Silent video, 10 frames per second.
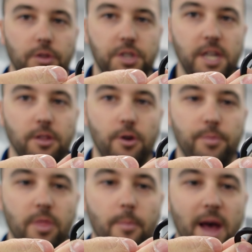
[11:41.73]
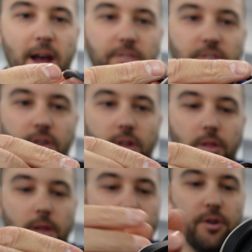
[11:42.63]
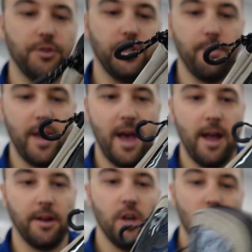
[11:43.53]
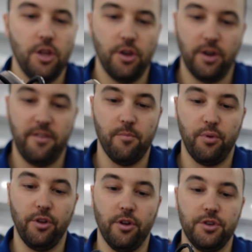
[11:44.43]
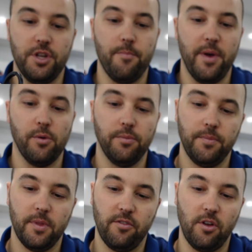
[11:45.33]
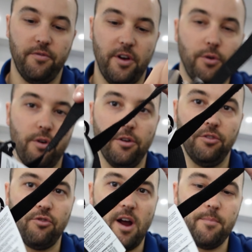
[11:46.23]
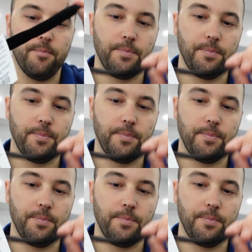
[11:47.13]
D-loop on the back so you can clip it onto your bag. You could even put it onto your belt. It's got a Velcro strap.